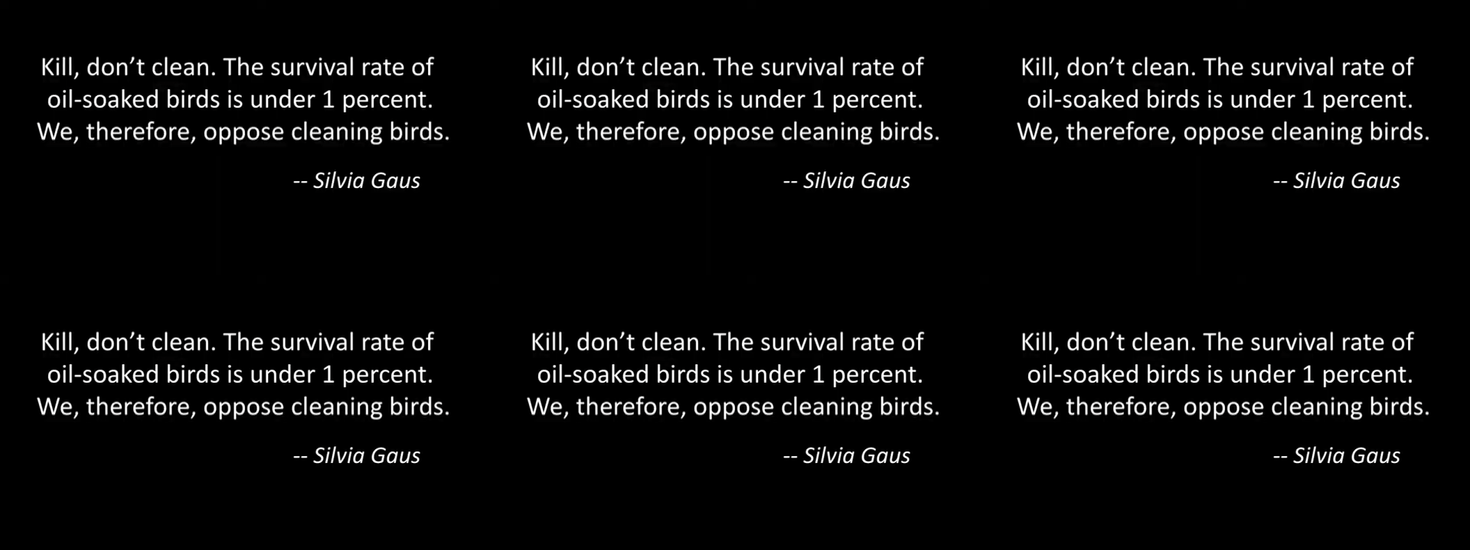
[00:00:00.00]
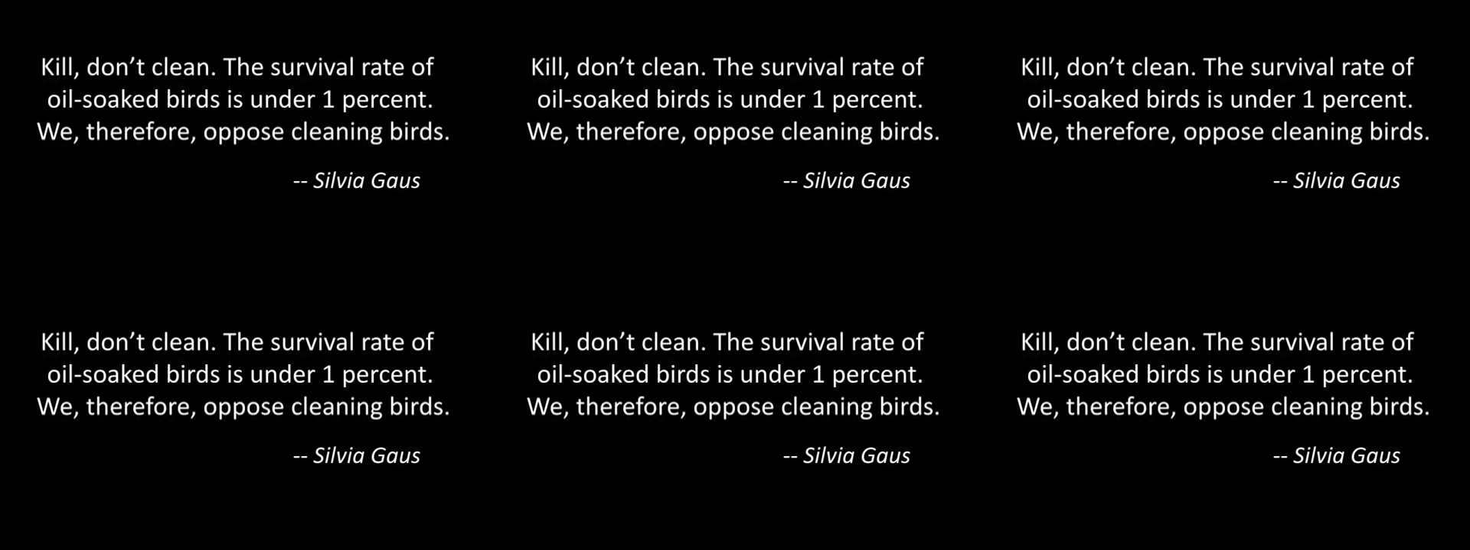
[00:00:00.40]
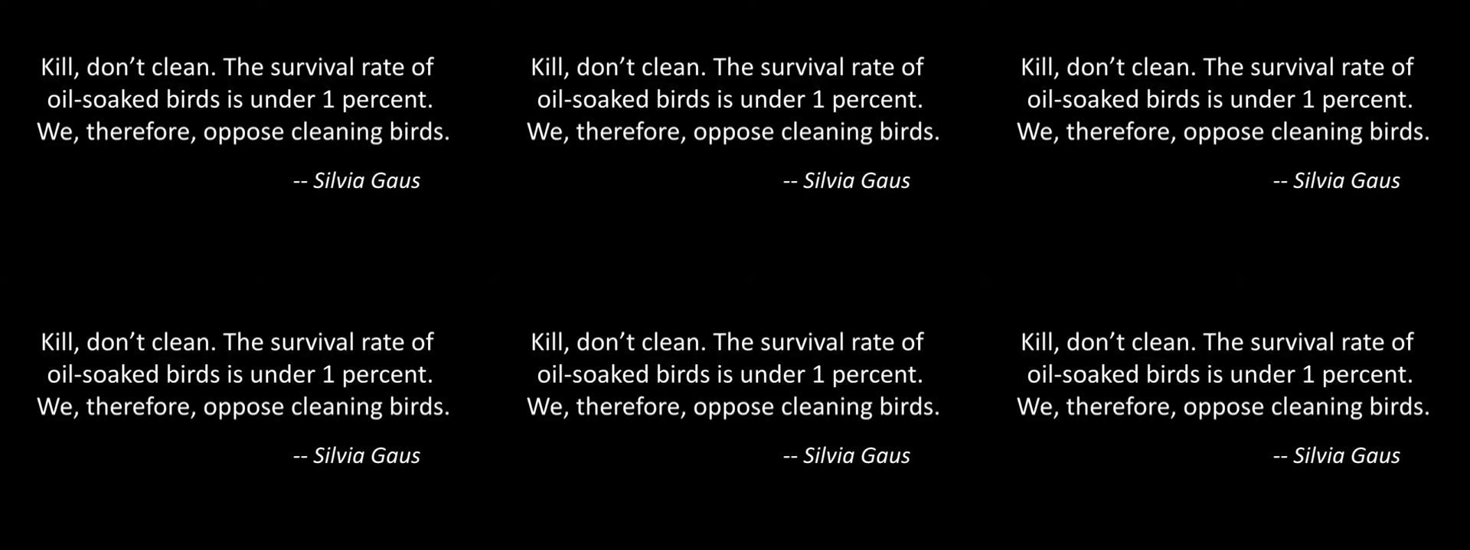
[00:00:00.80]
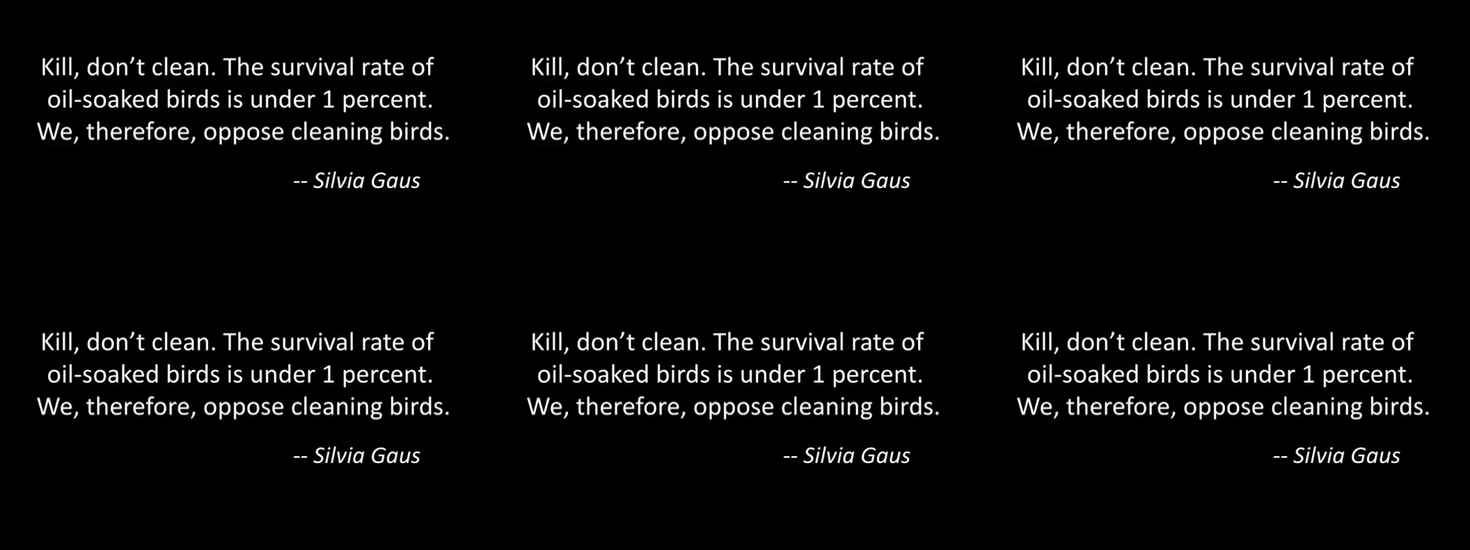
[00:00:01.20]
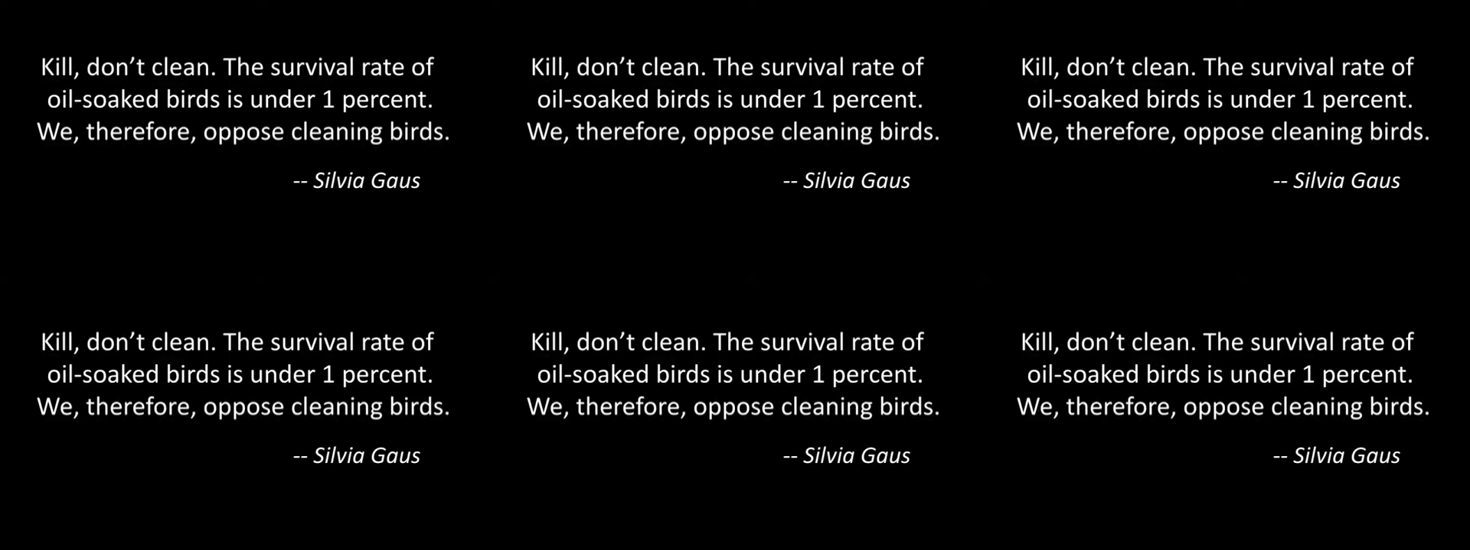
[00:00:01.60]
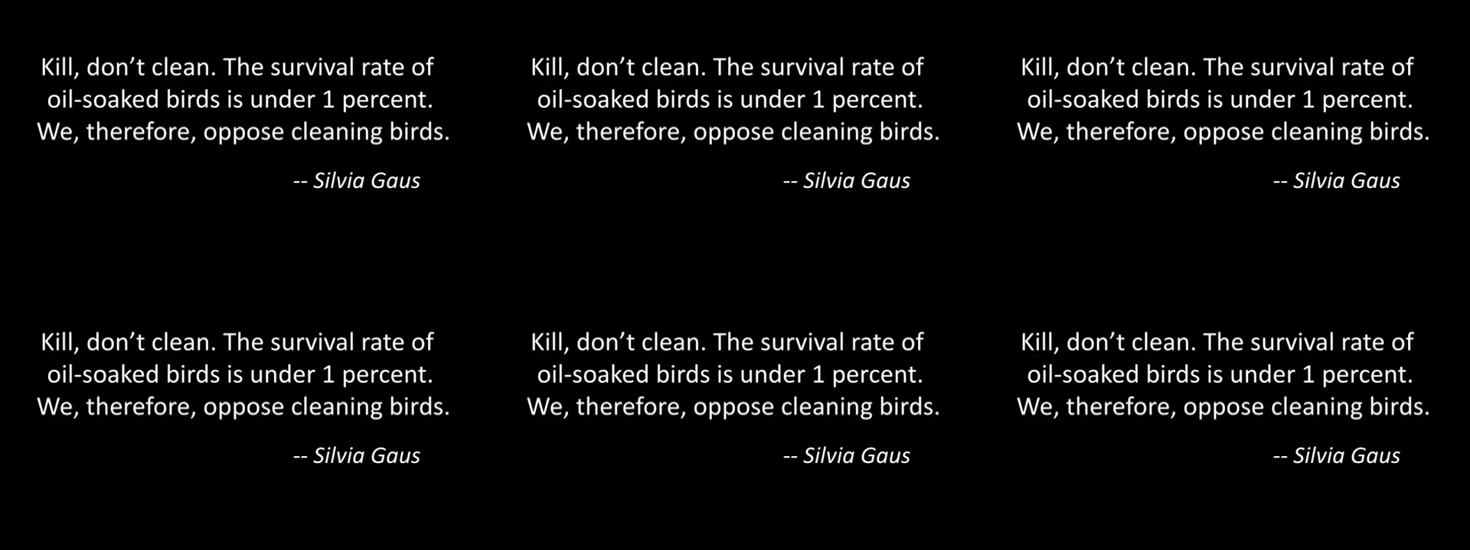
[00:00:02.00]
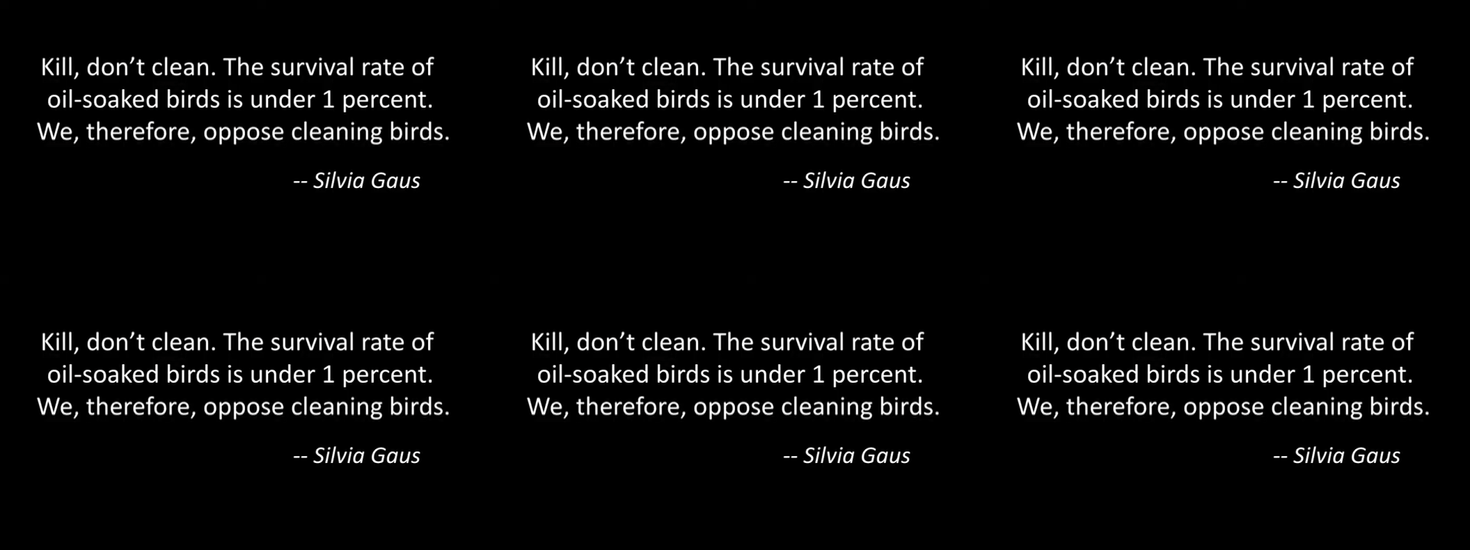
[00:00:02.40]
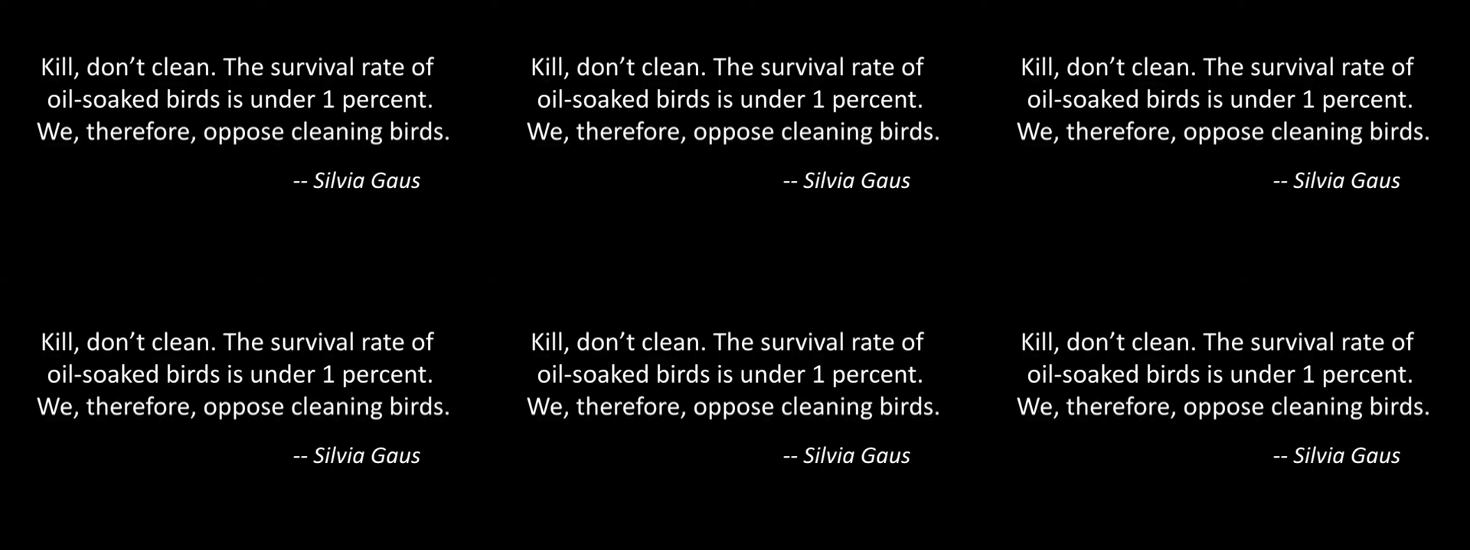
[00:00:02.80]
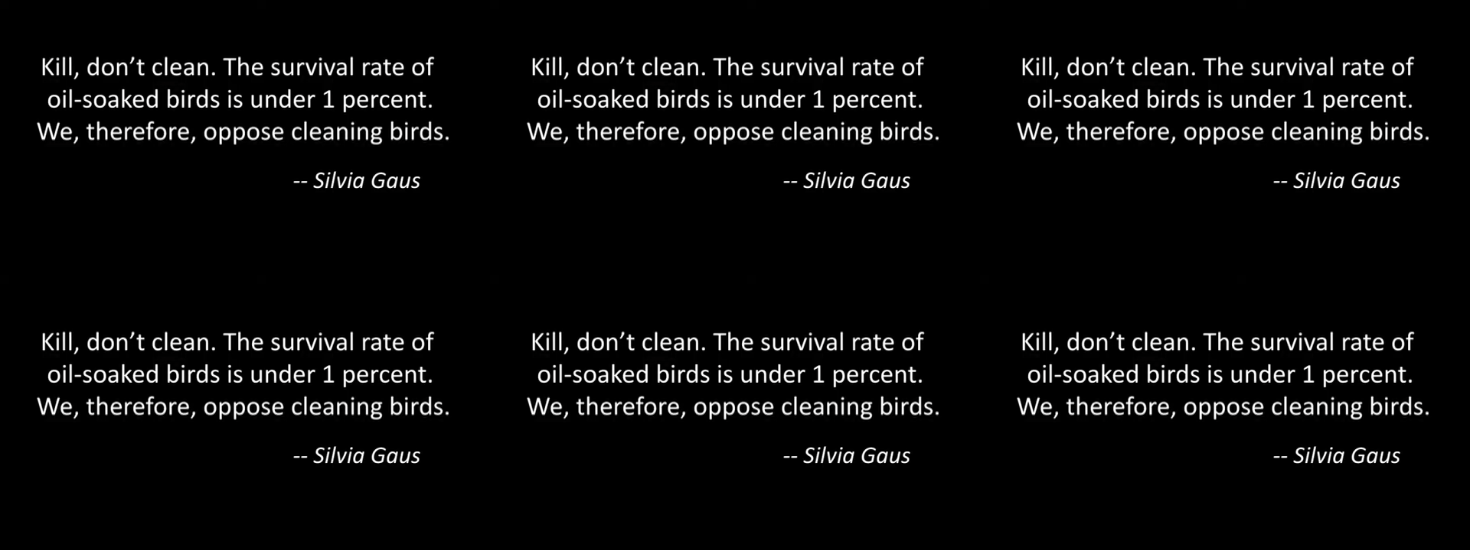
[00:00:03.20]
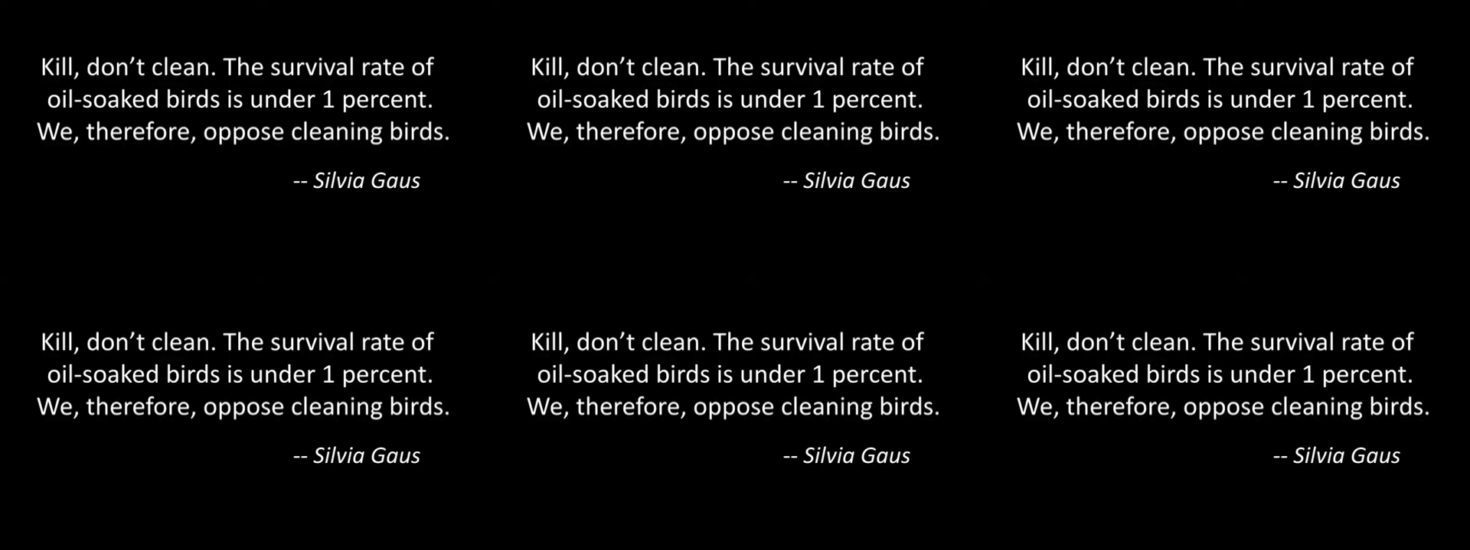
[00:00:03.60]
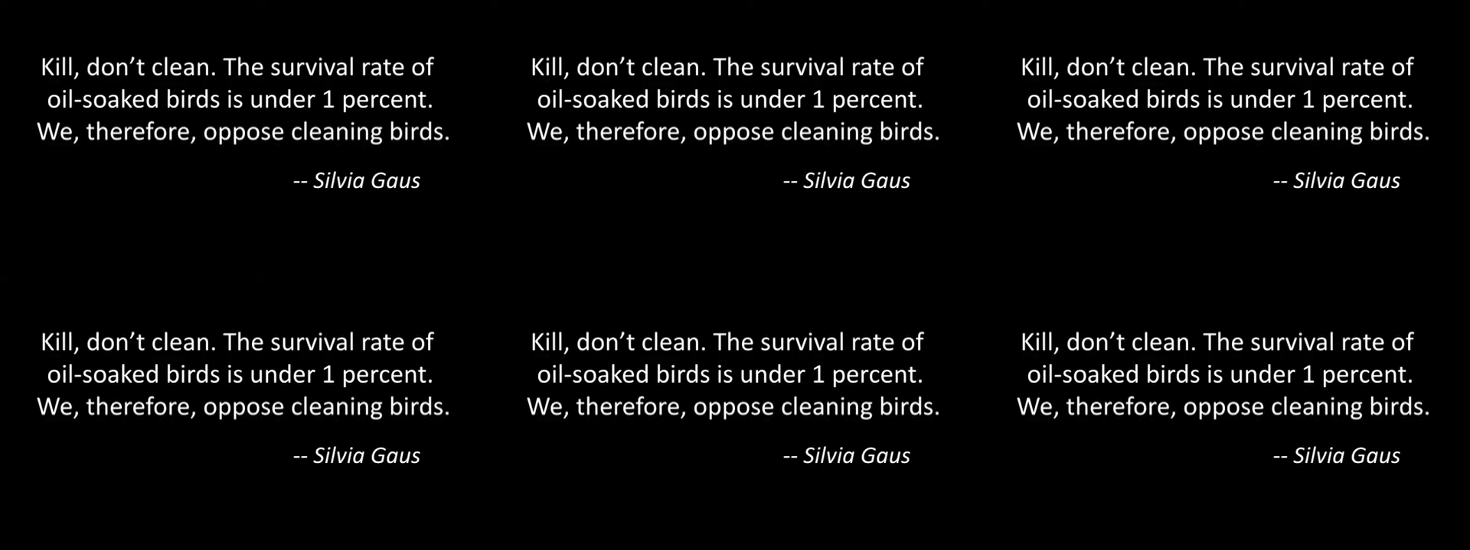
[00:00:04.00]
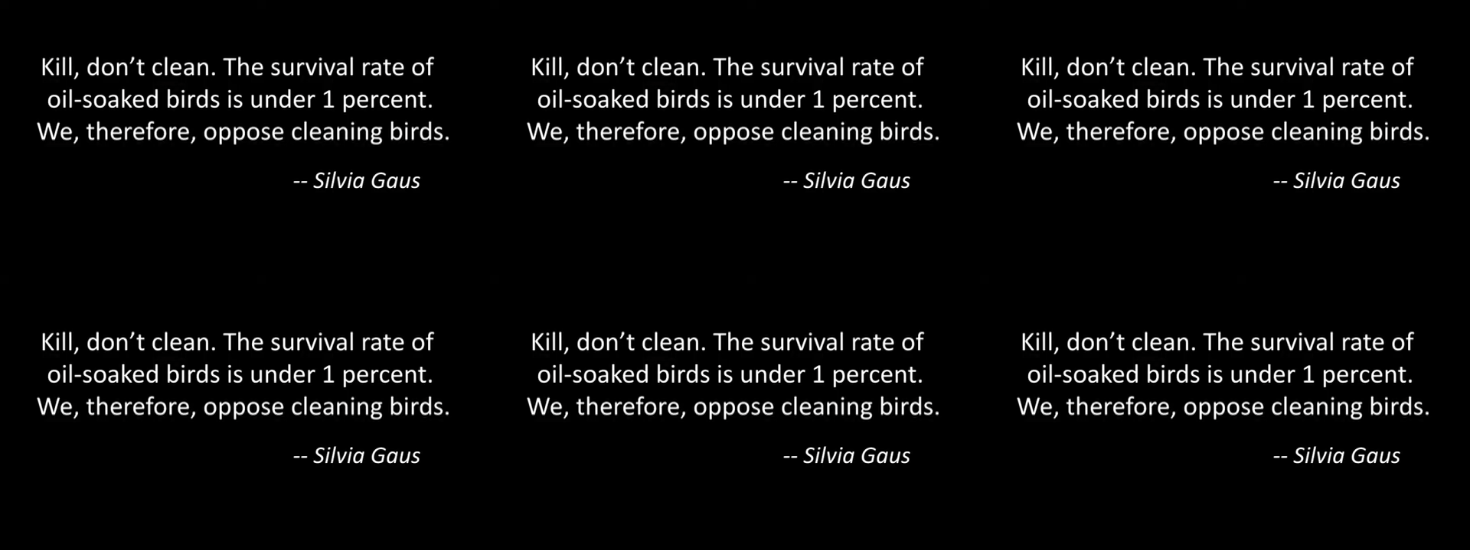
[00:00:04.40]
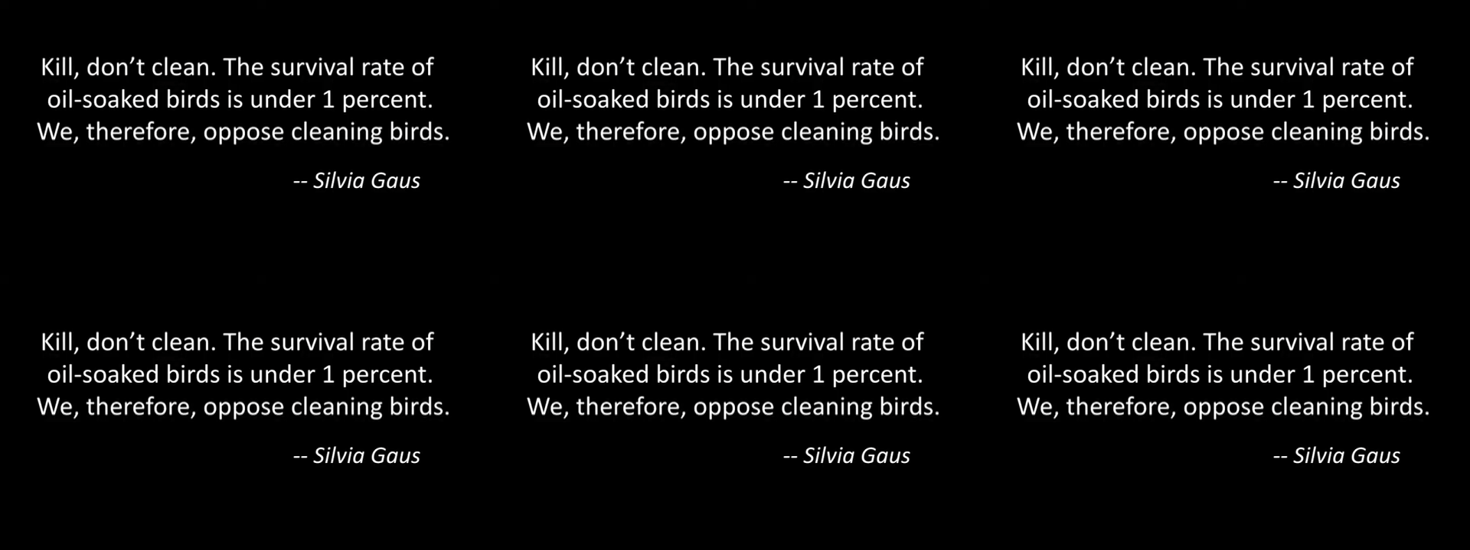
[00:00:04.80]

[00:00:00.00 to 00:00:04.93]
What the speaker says: No face is visible, so there are no lips to read.